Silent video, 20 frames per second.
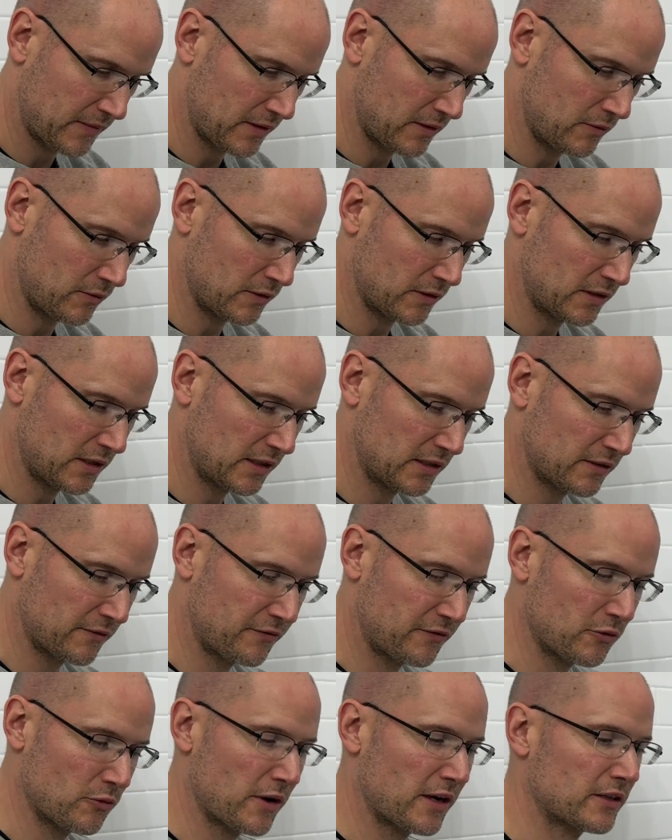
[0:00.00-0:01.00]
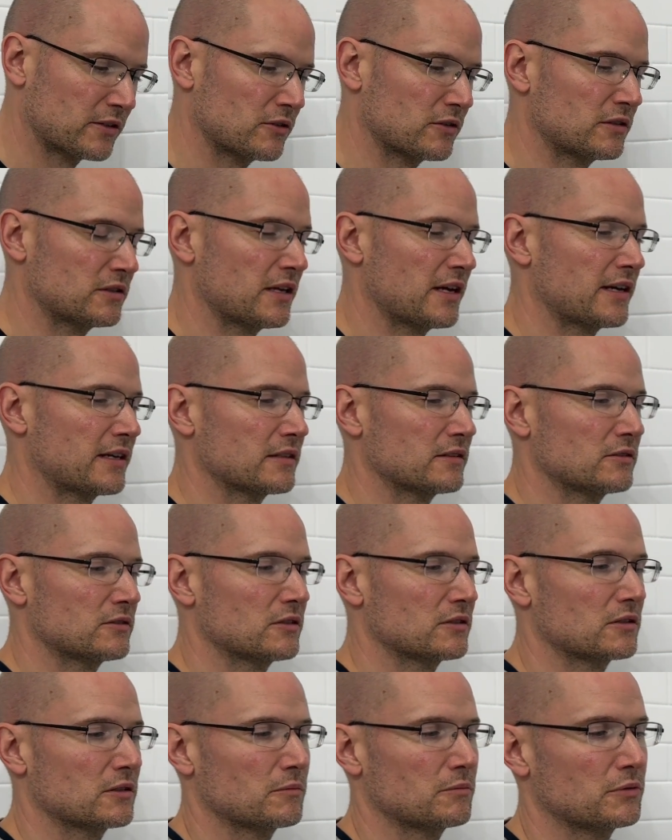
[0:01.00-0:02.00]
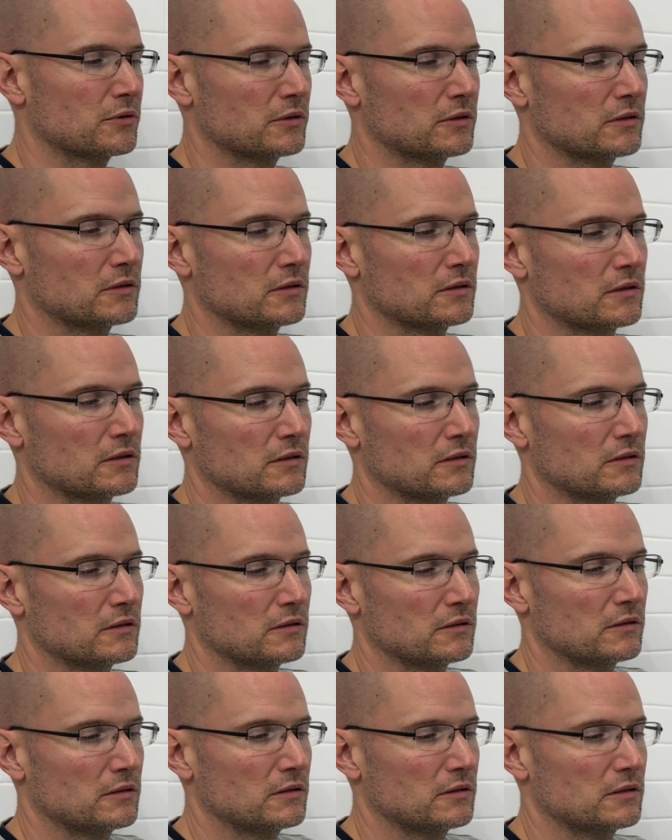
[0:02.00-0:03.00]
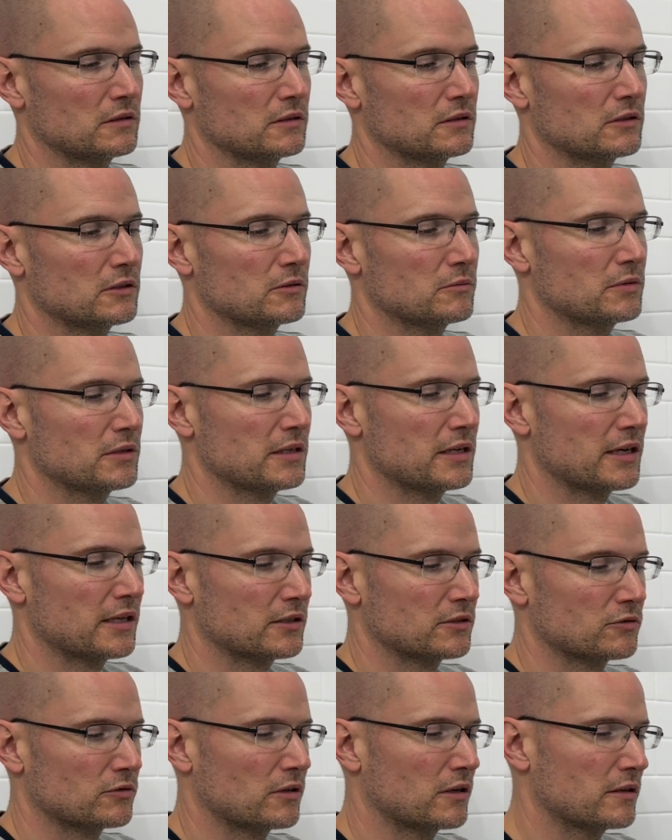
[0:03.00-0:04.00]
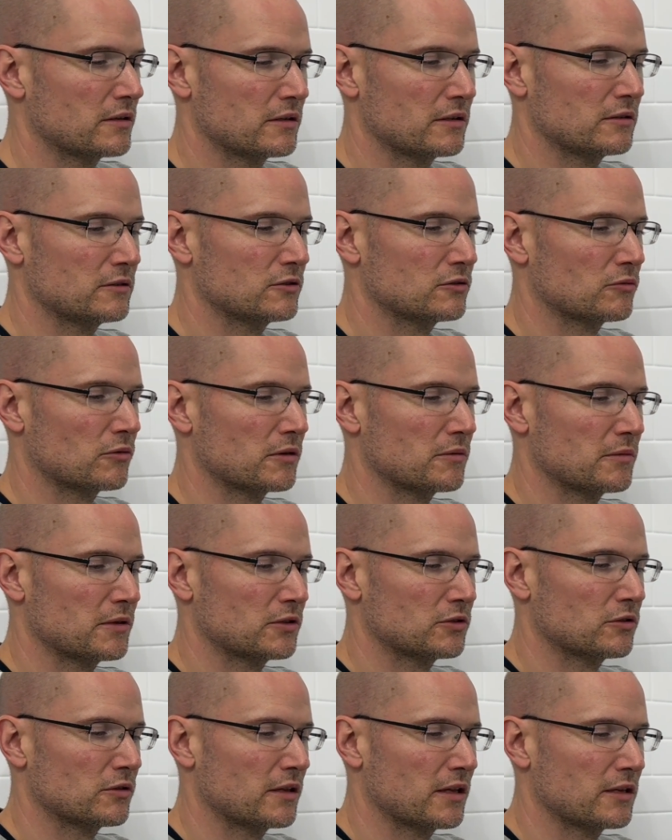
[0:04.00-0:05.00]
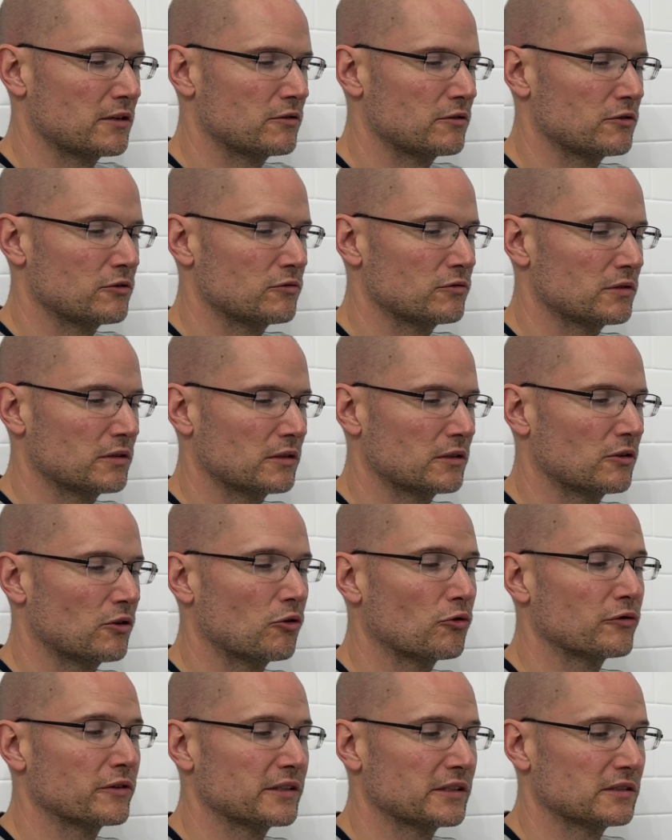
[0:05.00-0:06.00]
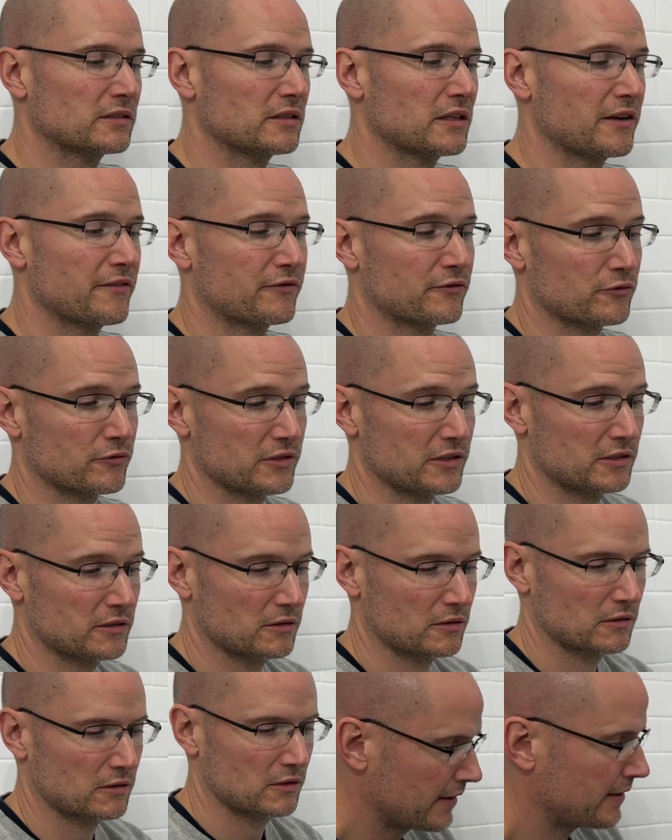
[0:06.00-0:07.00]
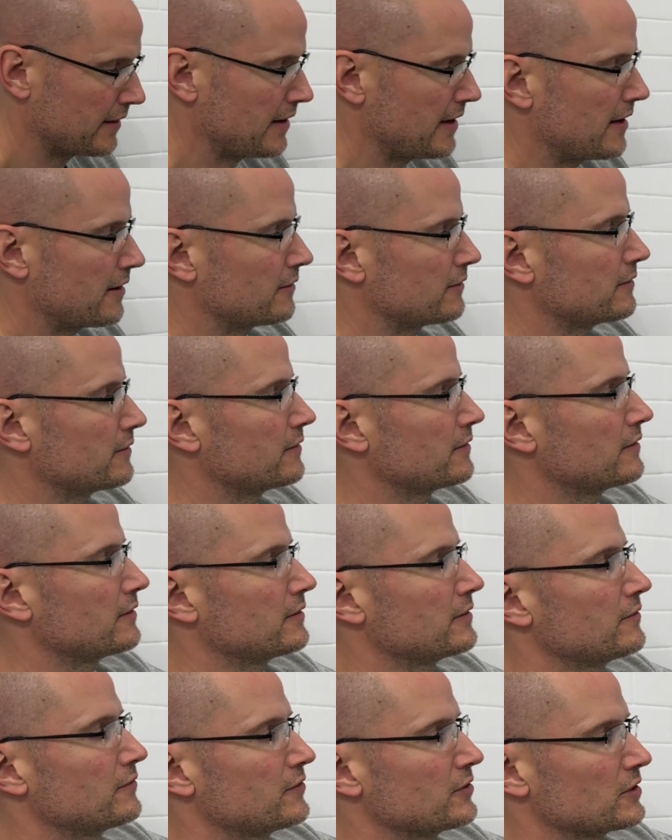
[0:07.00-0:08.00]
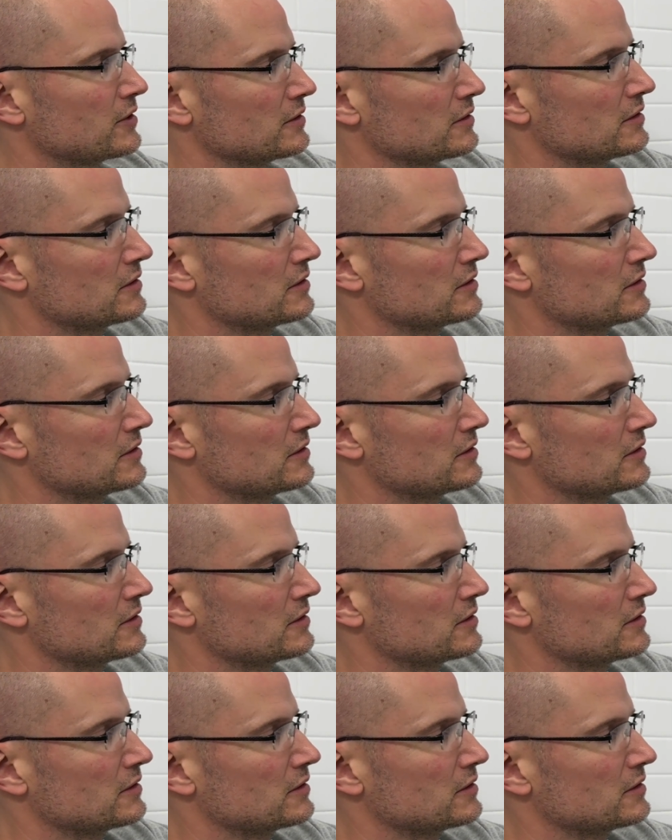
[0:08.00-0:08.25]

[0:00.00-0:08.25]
It only takes a few extra seconds just to put a little bit extra on there. You just want to make sure that you're using an O-ring safe grease. Now, you can